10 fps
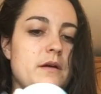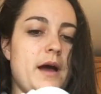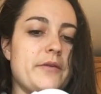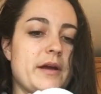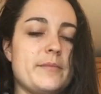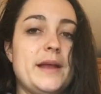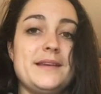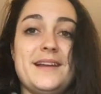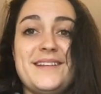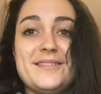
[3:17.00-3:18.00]
recommend
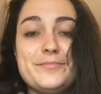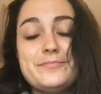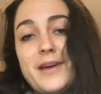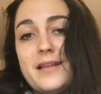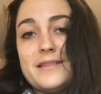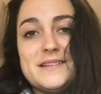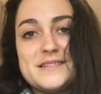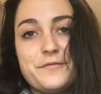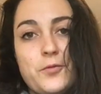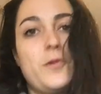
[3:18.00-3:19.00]
getting at
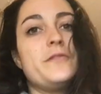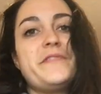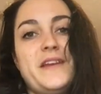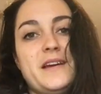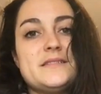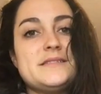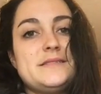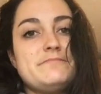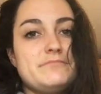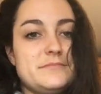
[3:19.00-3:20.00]
least 4 of
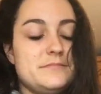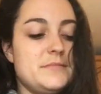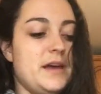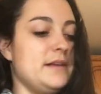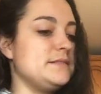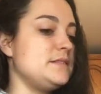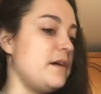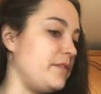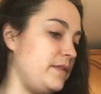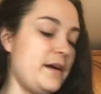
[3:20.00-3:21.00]
these and
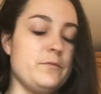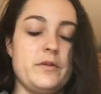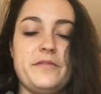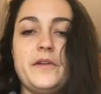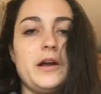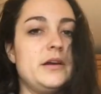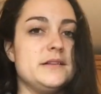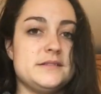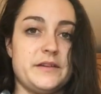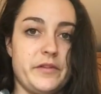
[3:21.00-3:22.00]
stuffing them with
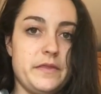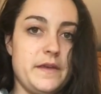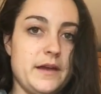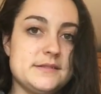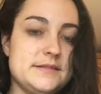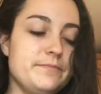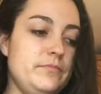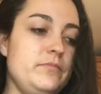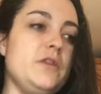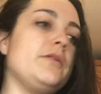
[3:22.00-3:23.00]
various different things.
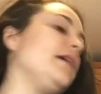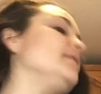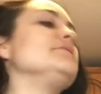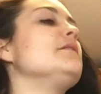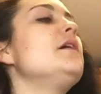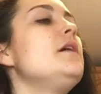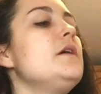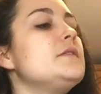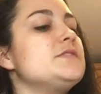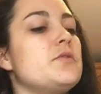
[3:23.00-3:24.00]
You can
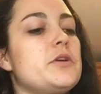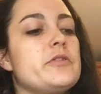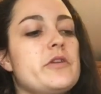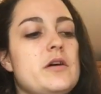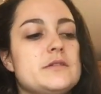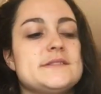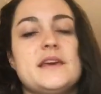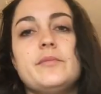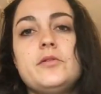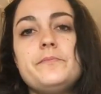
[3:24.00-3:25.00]
soak your dog's
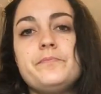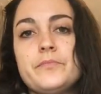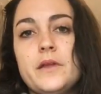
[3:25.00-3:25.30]
kibble.